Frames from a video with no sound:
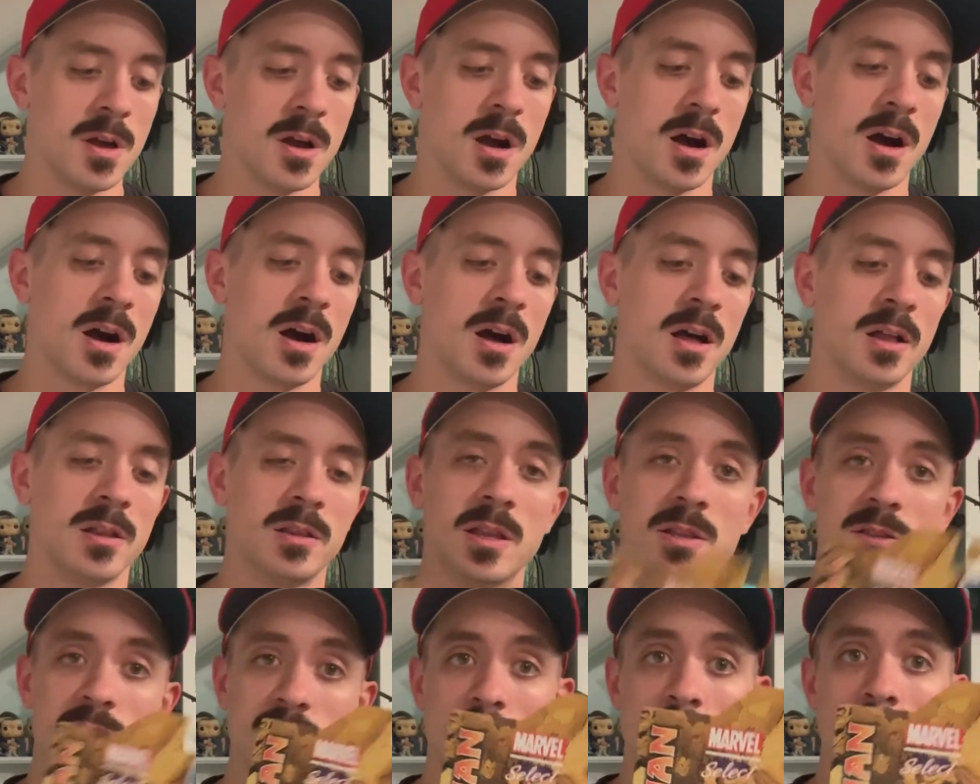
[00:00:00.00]
Uh,
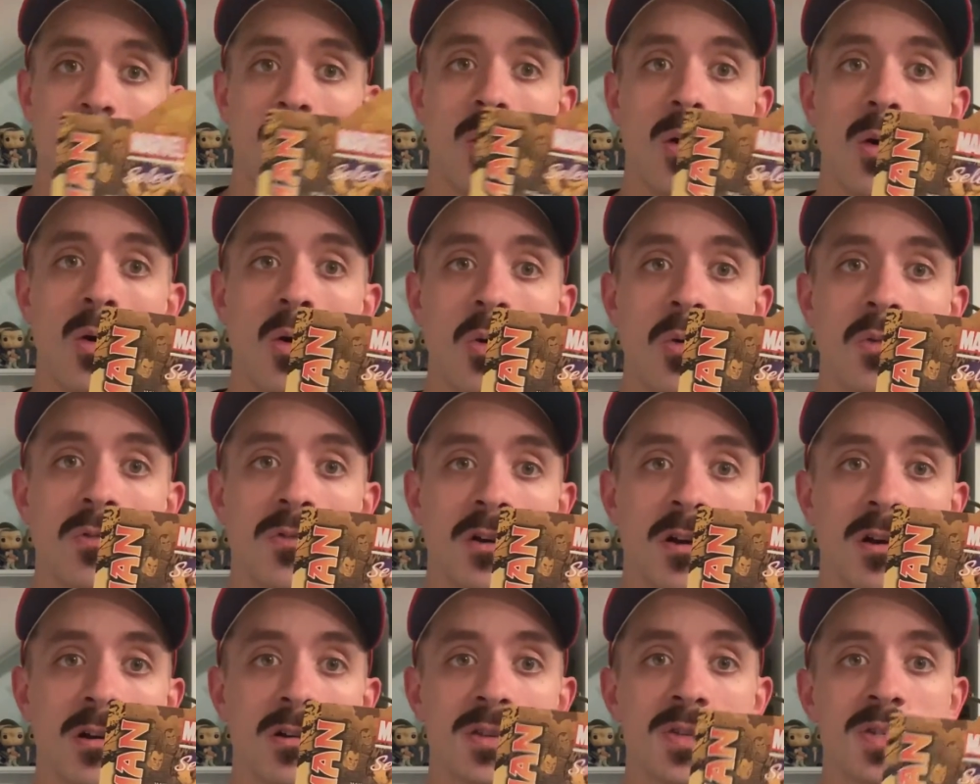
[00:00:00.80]
let's go
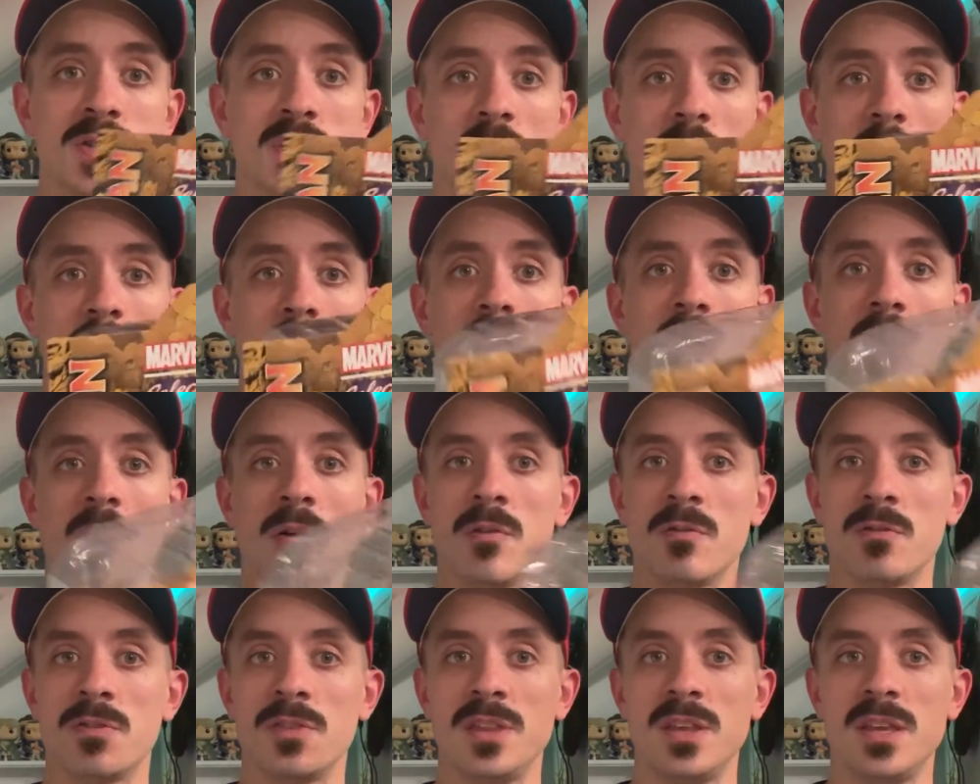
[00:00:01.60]
over some
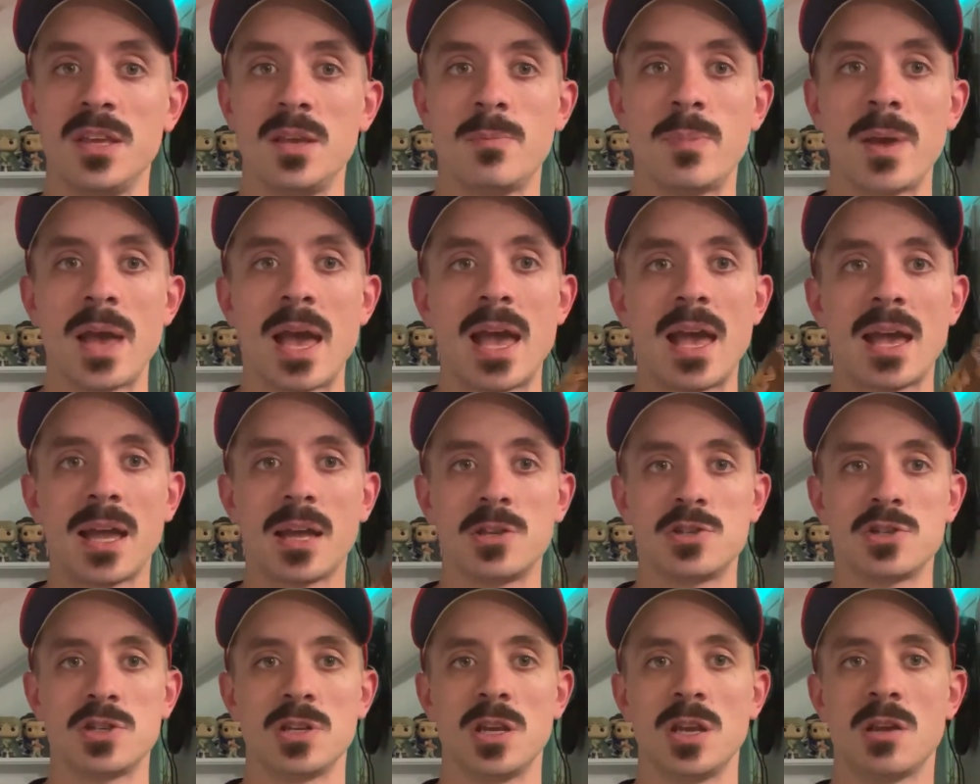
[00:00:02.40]
of the
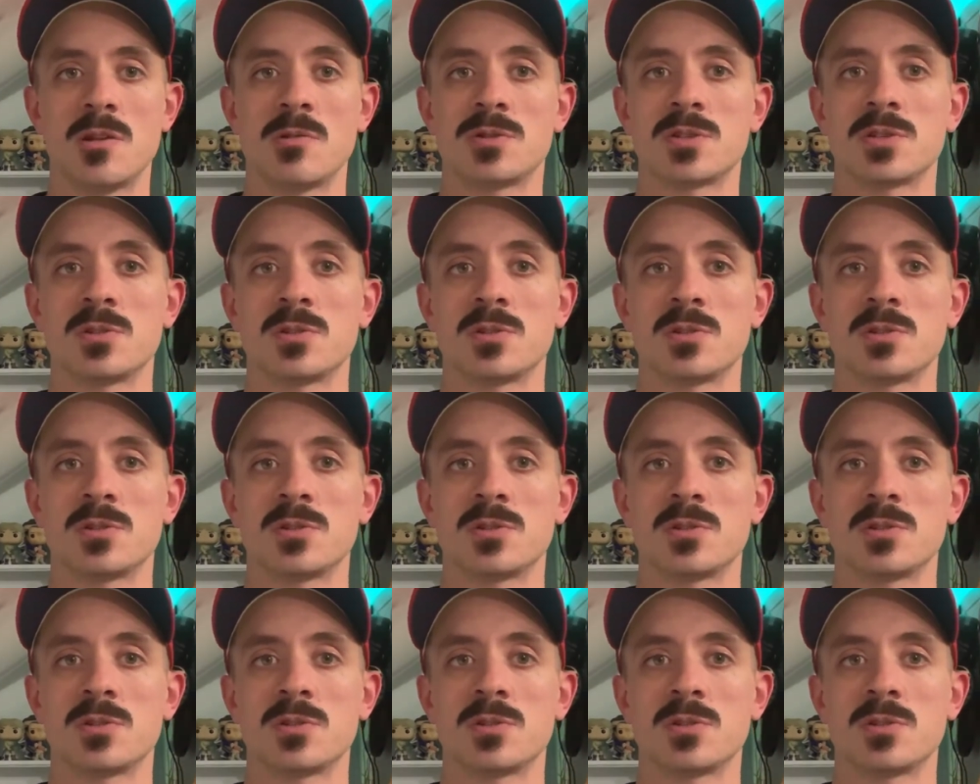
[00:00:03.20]
packaging here.